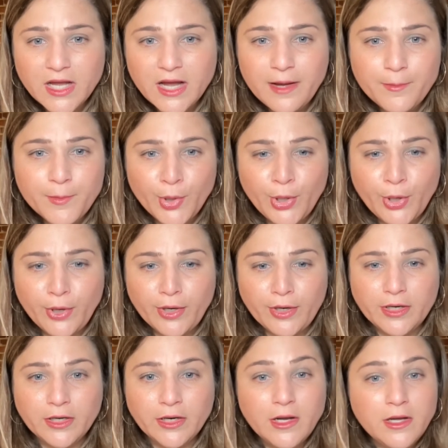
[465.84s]

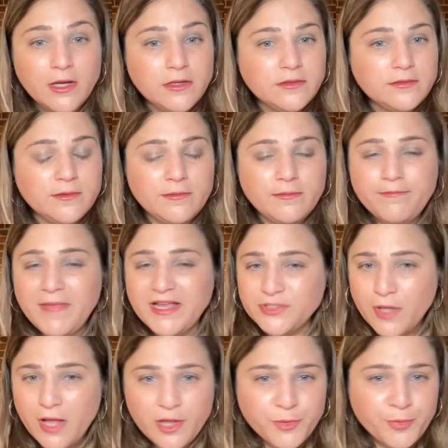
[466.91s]
her mental
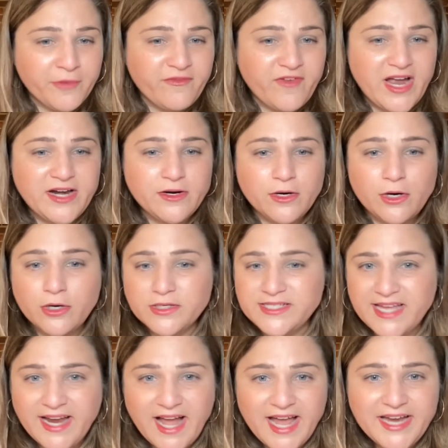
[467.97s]
health provider, her
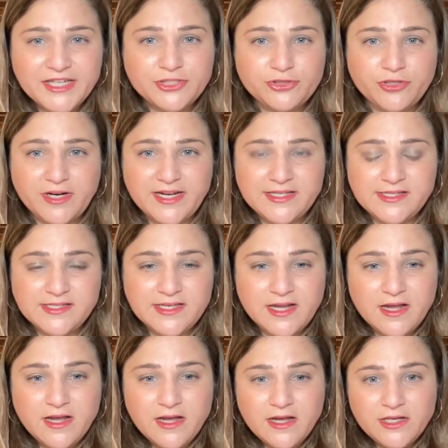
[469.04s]
psychiatrist,
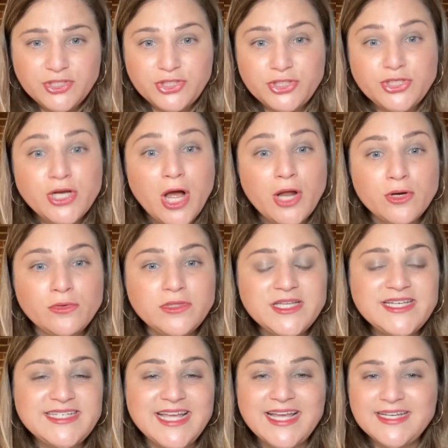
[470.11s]
not
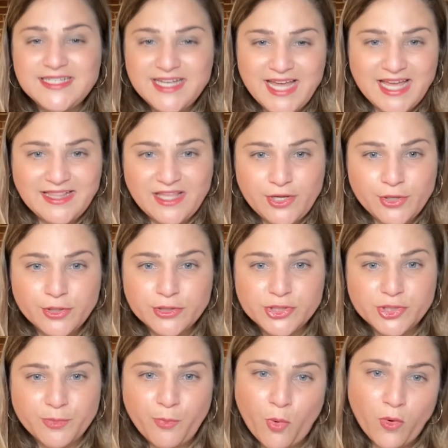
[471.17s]
only to indicate that you're
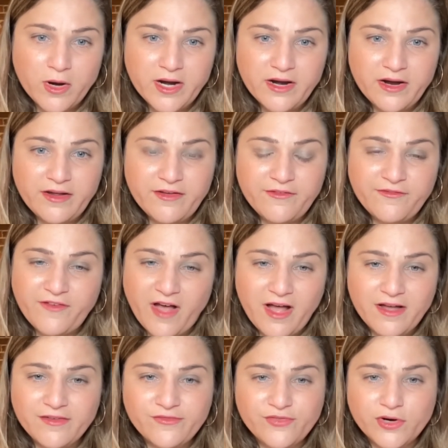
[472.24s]
supportive
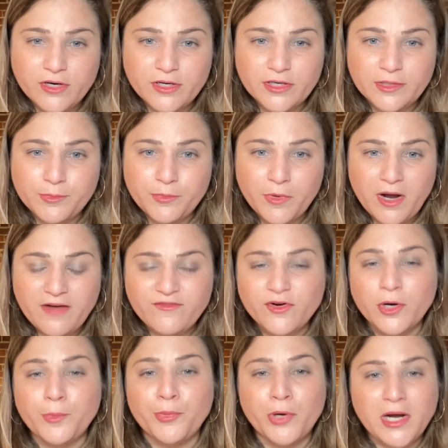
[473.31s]
of her
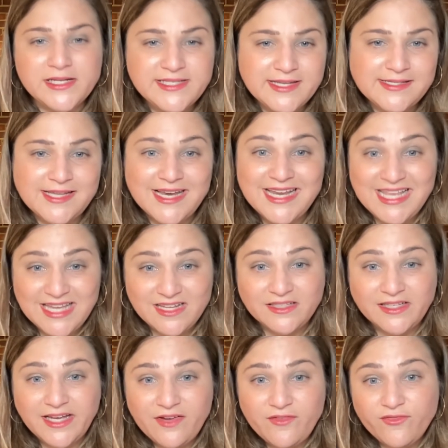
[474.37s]
process in
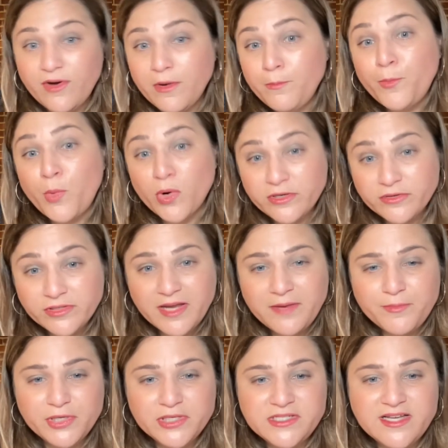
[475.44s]
healing from
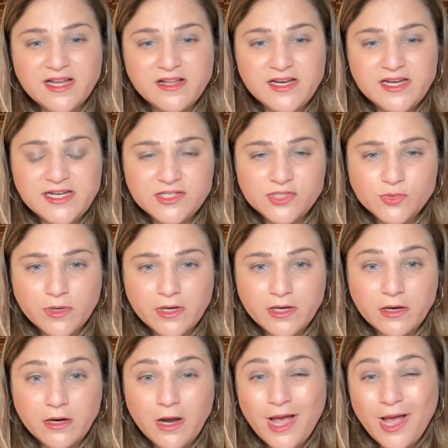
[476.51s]
borderline personality
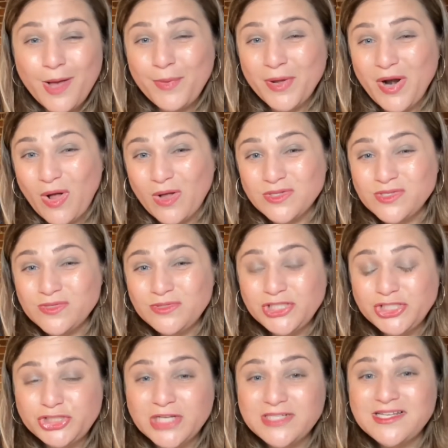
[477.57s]
disorder, but also
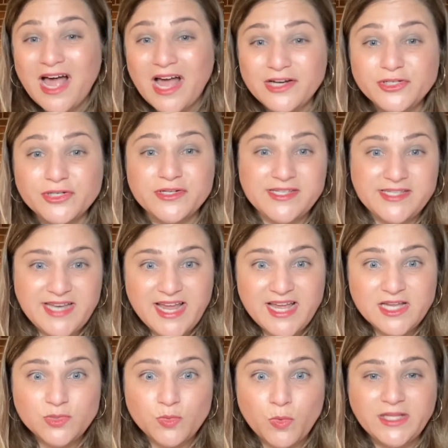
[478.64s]
to just
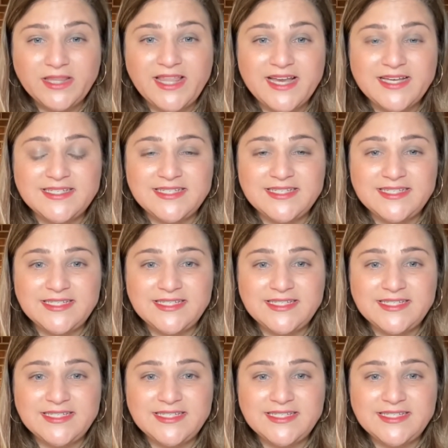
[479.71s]
understand what that